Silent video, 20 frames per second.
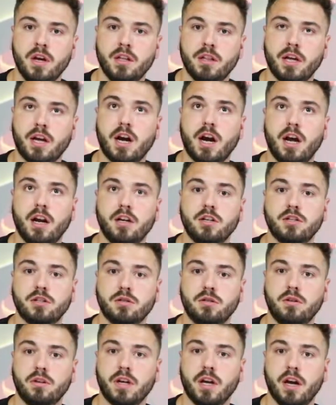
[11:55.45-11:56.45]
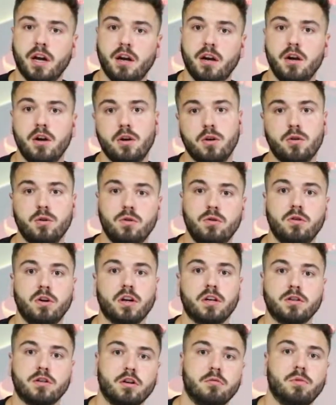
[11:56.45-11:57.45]
they kind of just look at, ooh, I
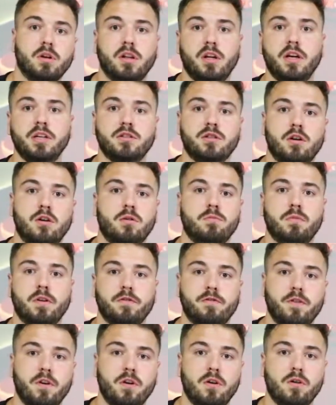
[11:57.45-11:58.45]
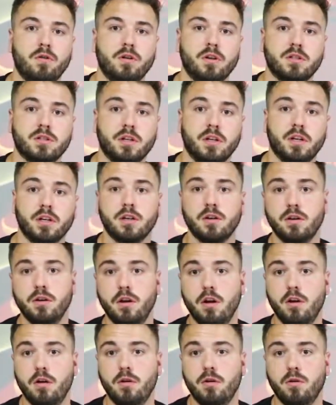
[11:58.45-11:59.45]
can turn my lights on with my phone. It's like,
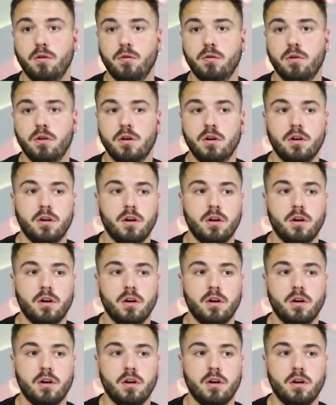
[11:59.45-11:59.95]
no.